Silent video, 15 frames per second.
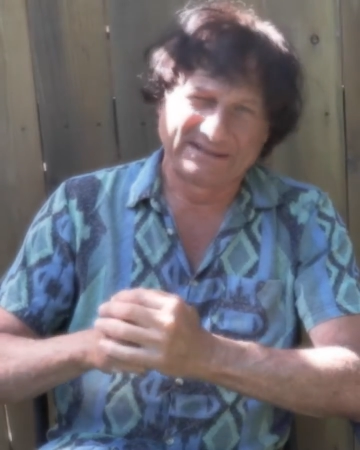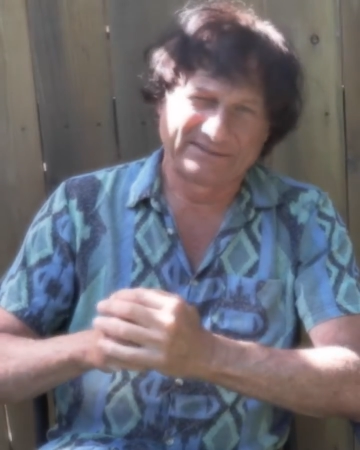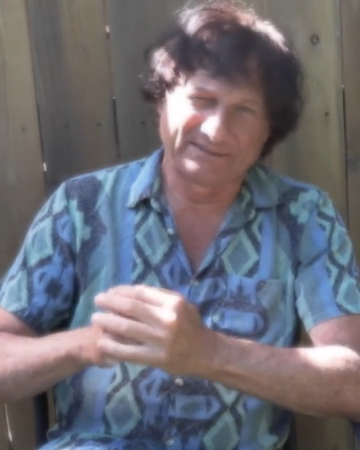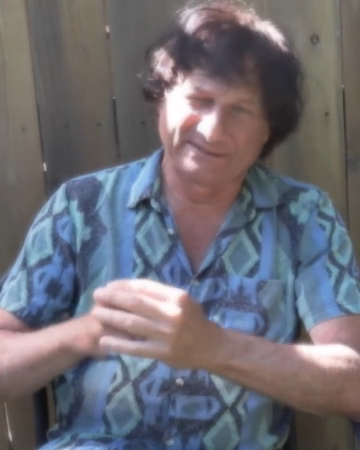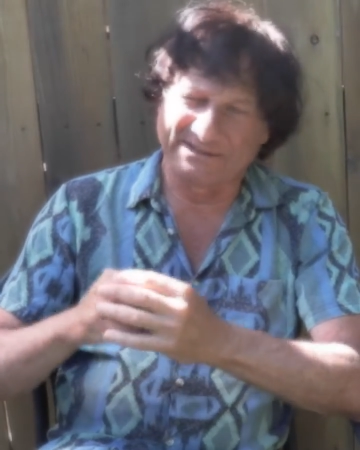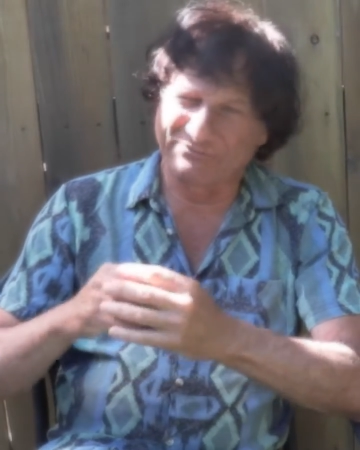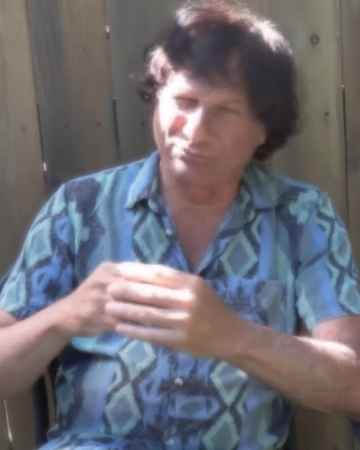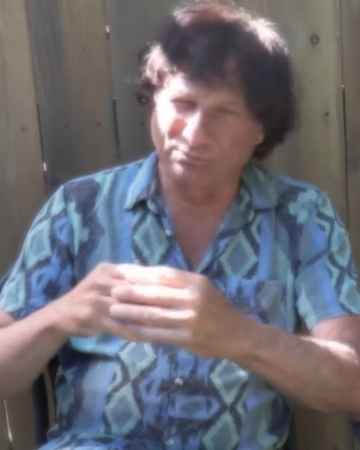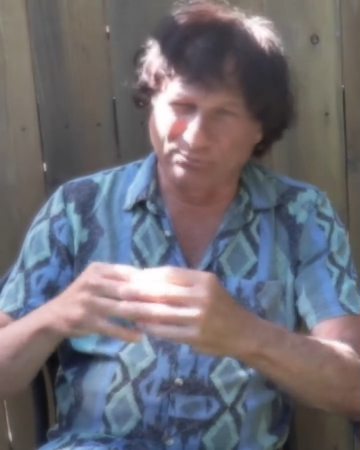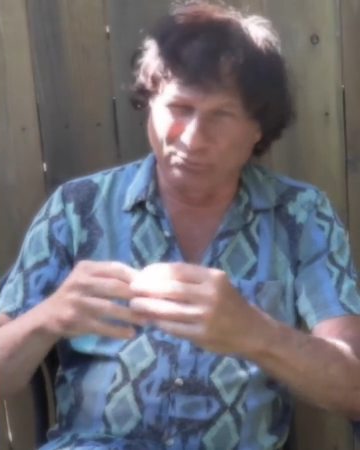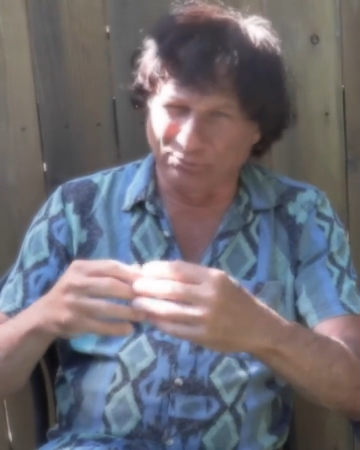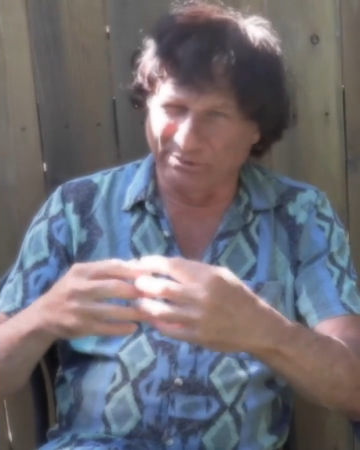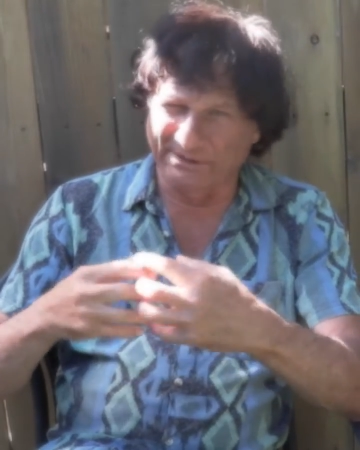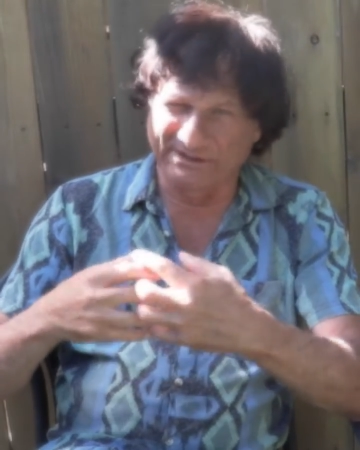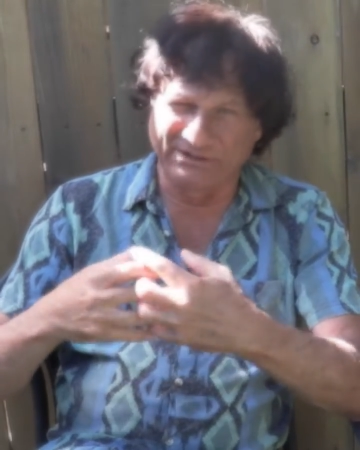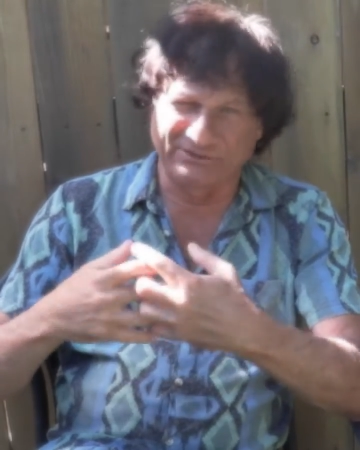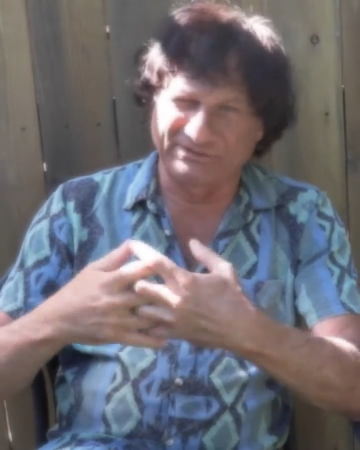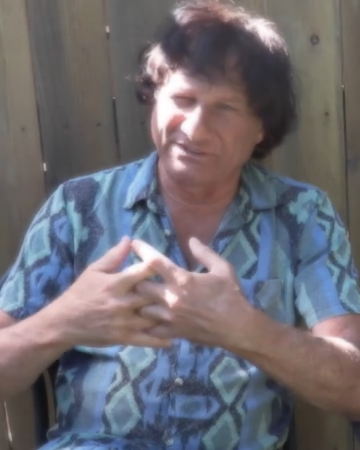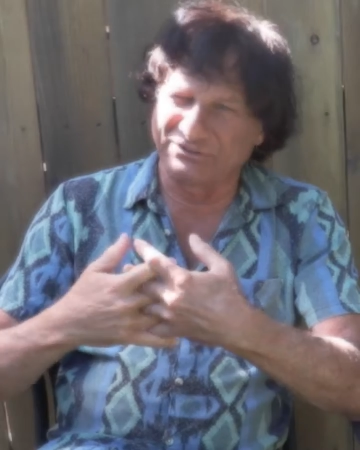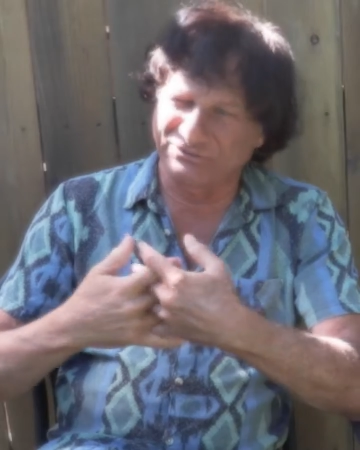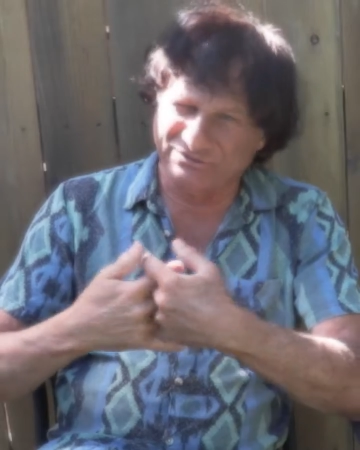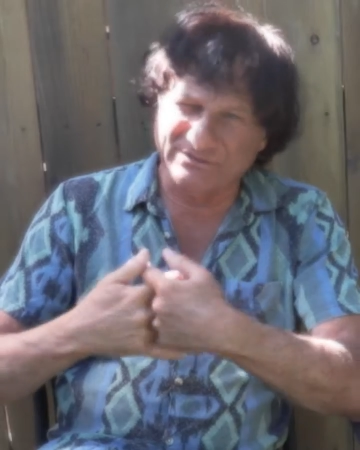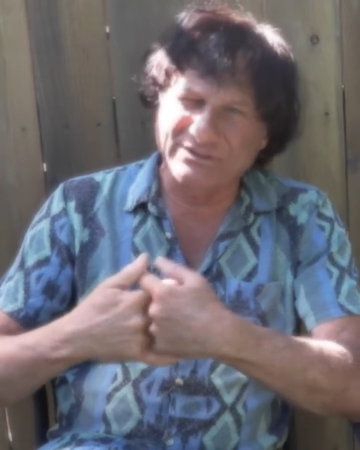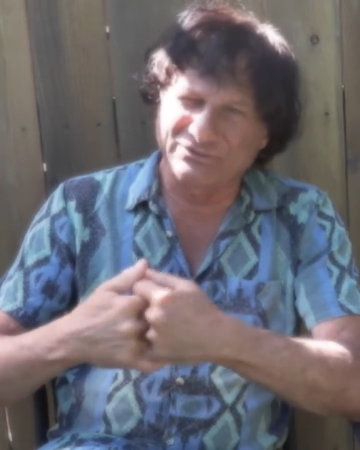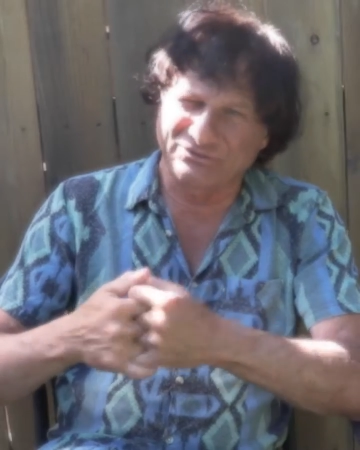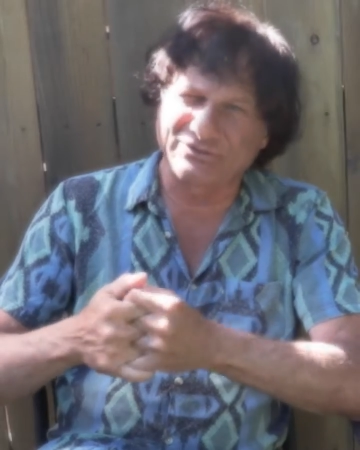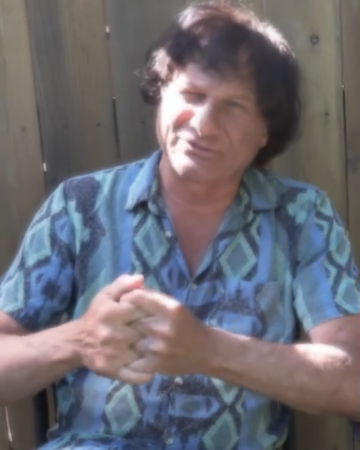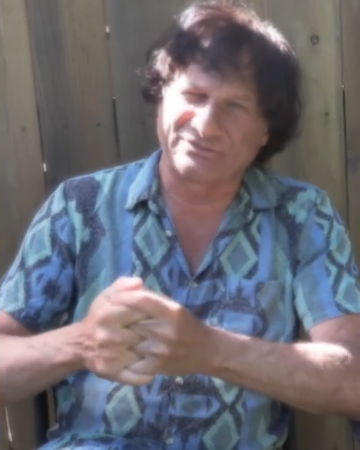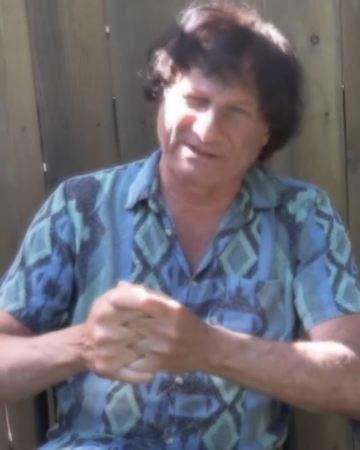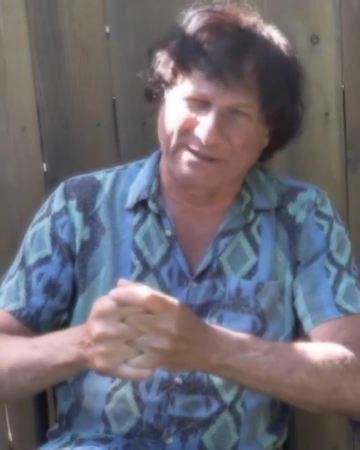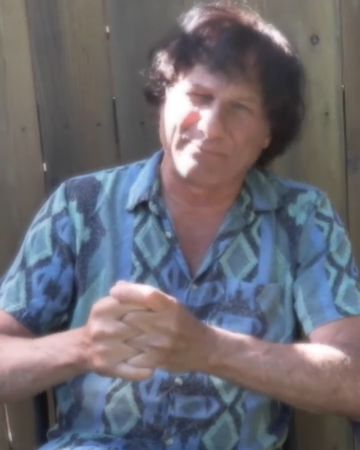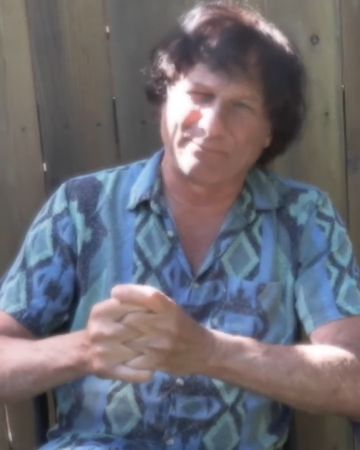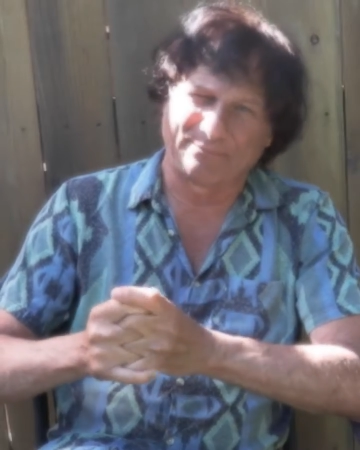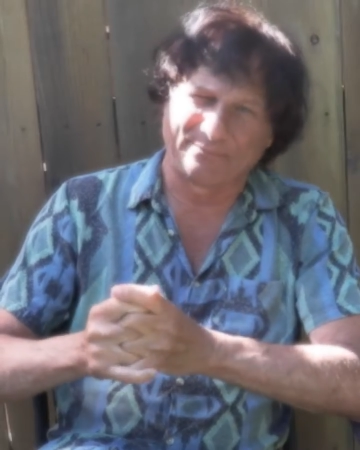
The life on board is the same.